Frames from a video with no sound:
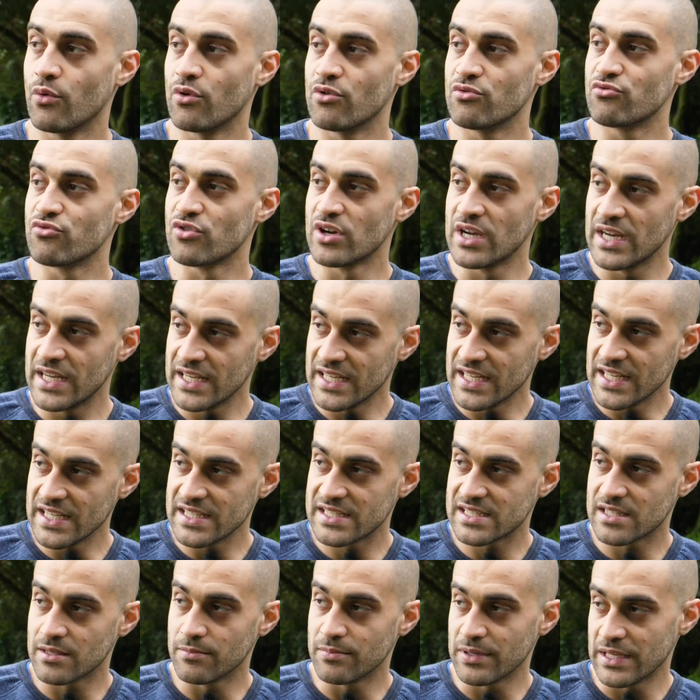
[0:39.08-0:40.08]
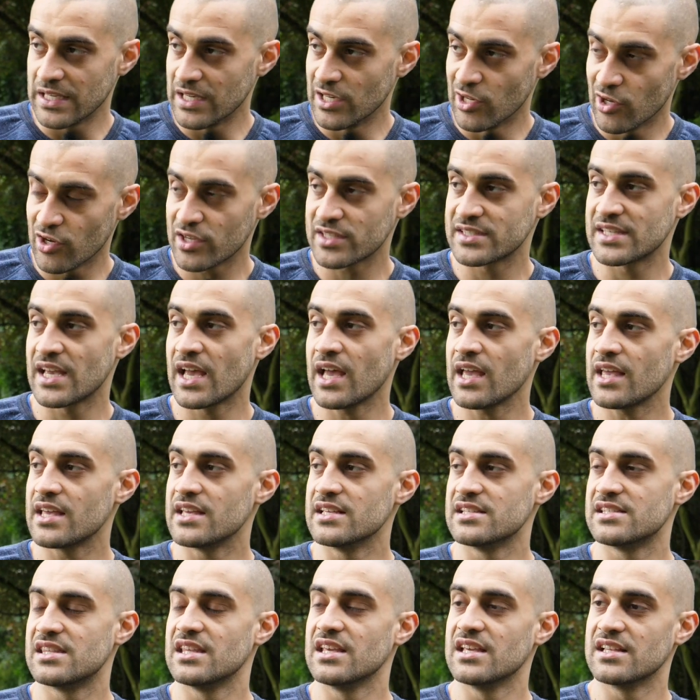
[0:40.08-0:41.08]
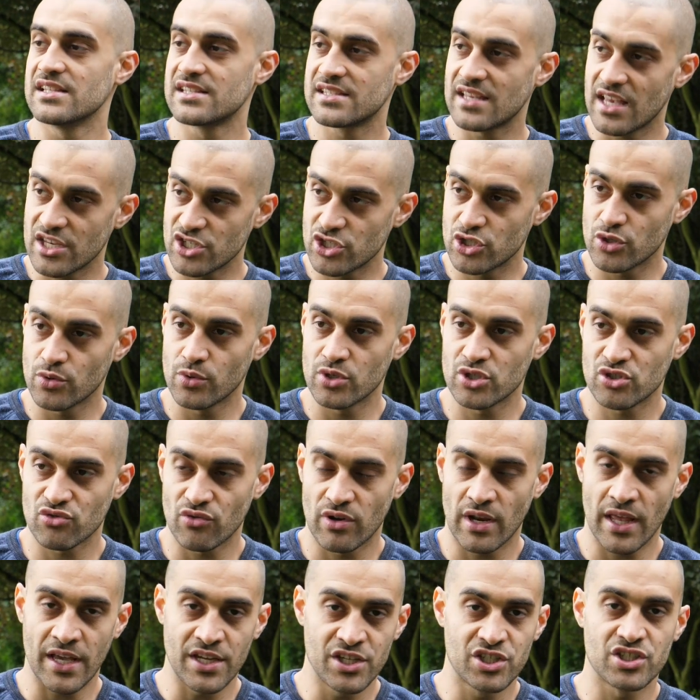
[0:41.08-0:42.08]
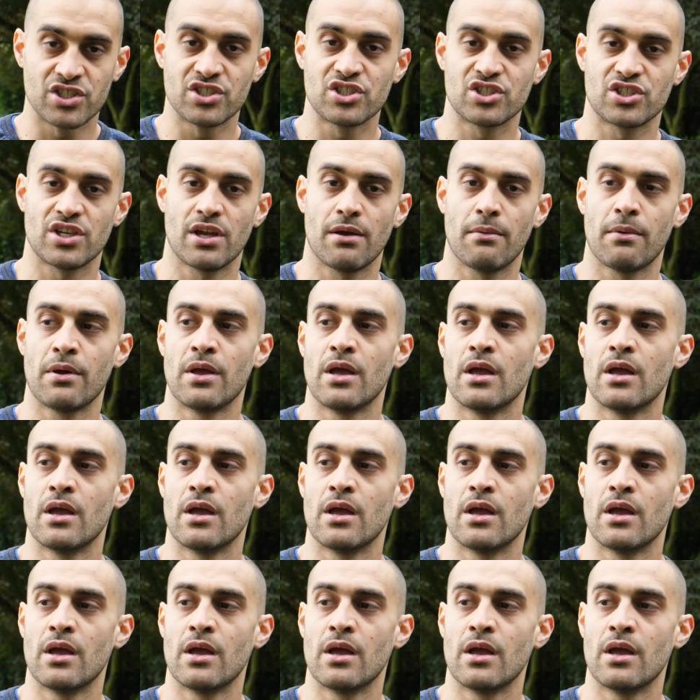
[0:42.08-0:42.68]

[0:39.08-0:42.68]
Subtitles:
What really needs to be looked at is the incestuous relationship